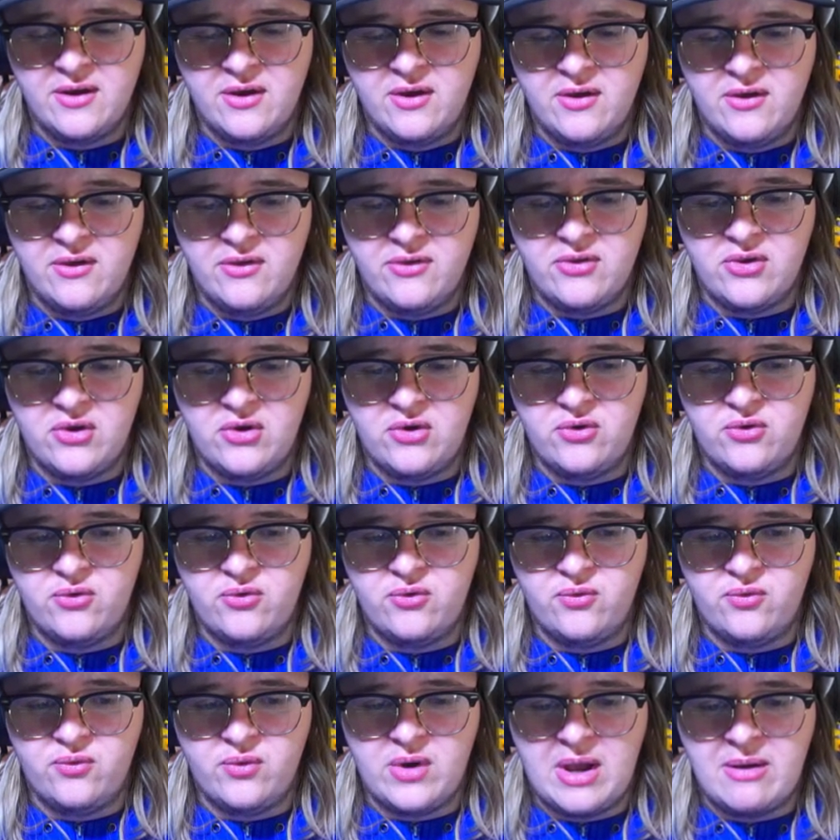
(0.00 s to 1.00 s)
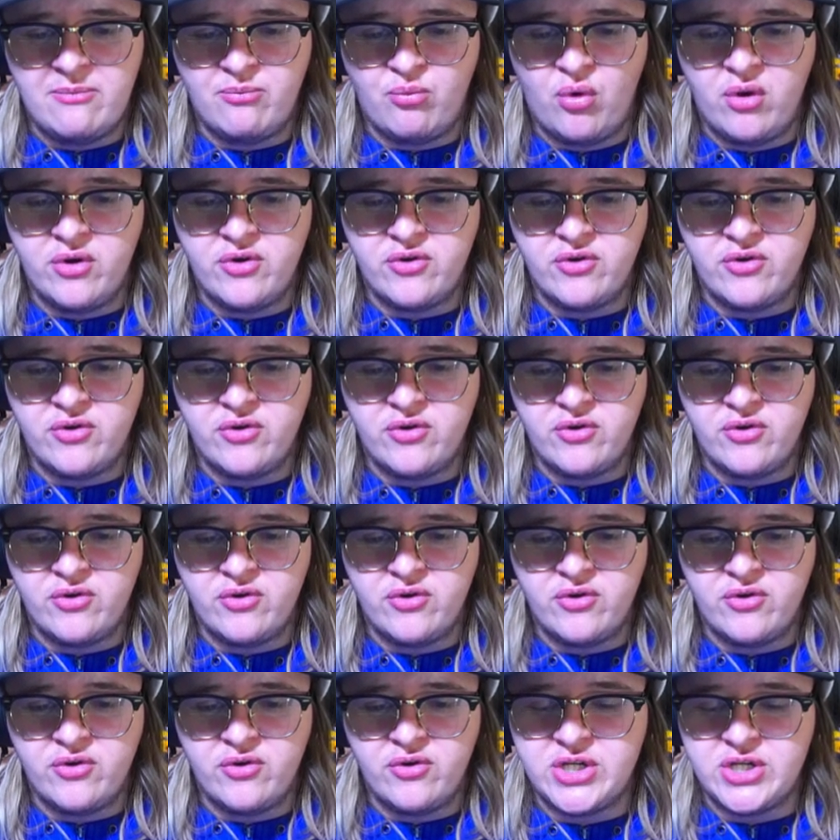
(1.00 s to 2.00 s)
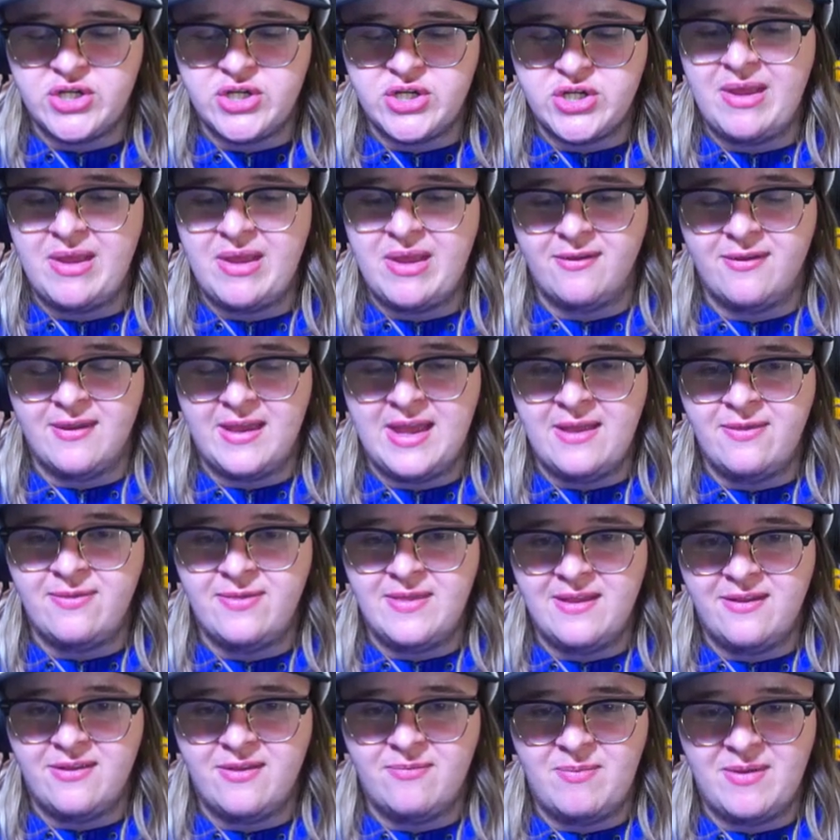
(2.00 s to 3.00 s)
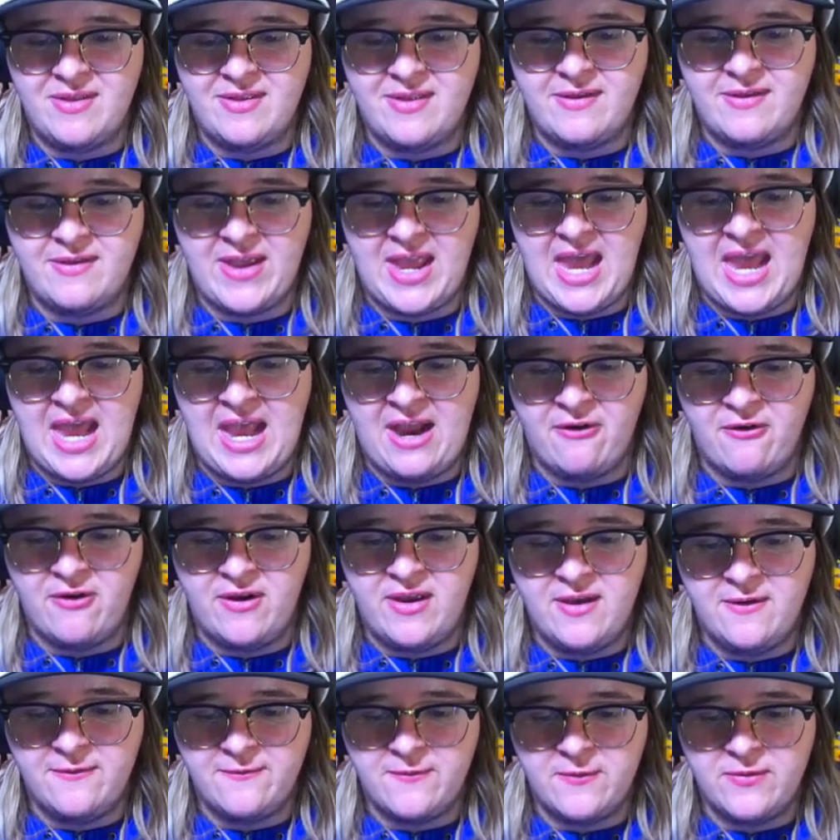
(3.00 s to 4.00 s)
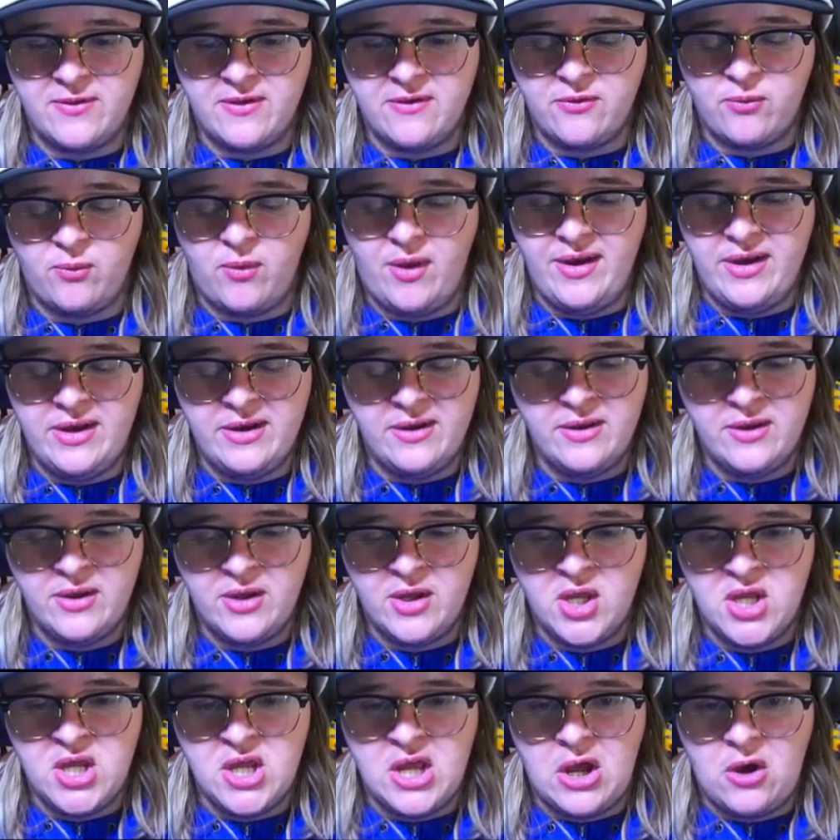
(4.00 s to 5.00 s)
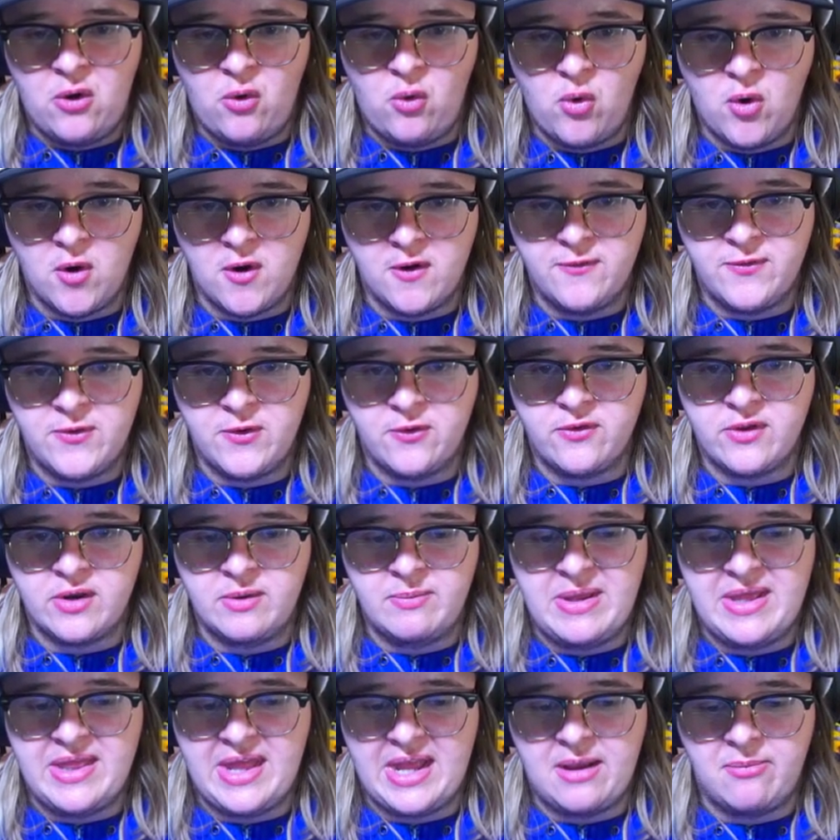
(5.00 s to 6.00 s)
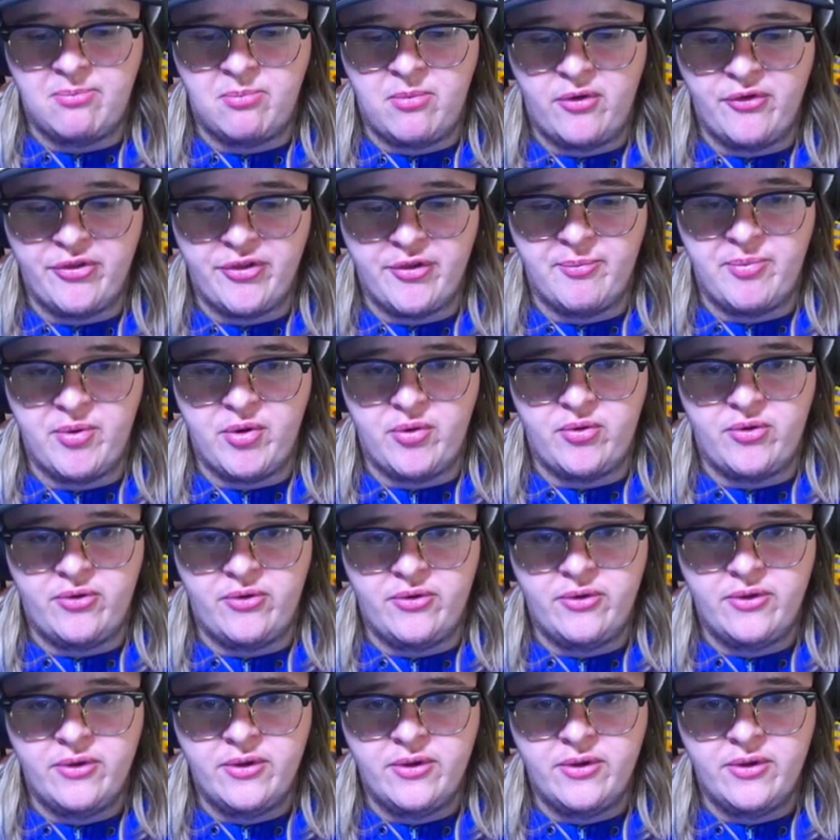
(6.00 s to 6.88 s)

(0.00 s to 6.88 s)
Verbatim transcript: So I'm wondering if it just means in this specific area for this one, or if there's going to be like multiple.